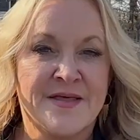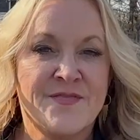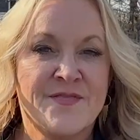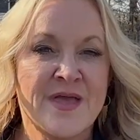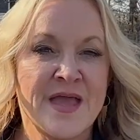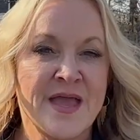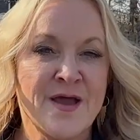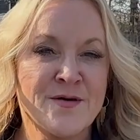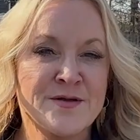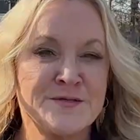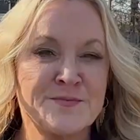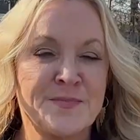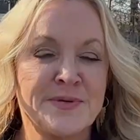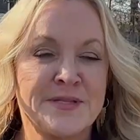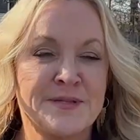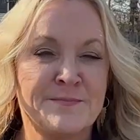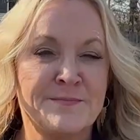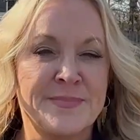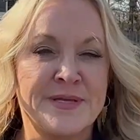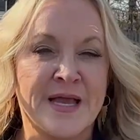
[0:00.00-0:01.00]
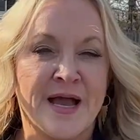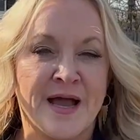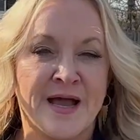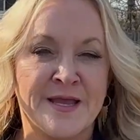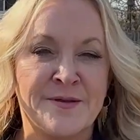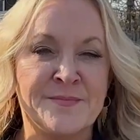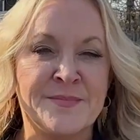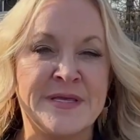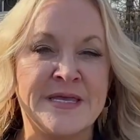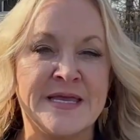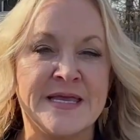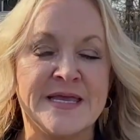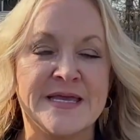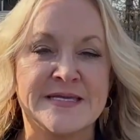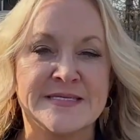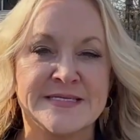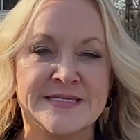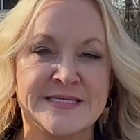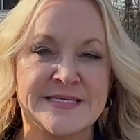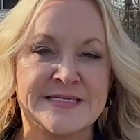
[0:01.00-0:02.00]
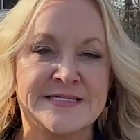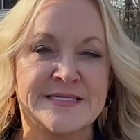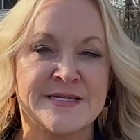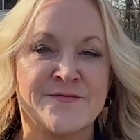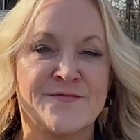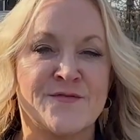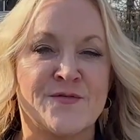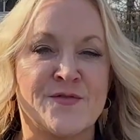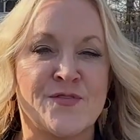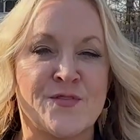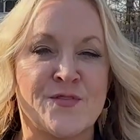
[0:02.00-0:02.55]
The house behind me is listed for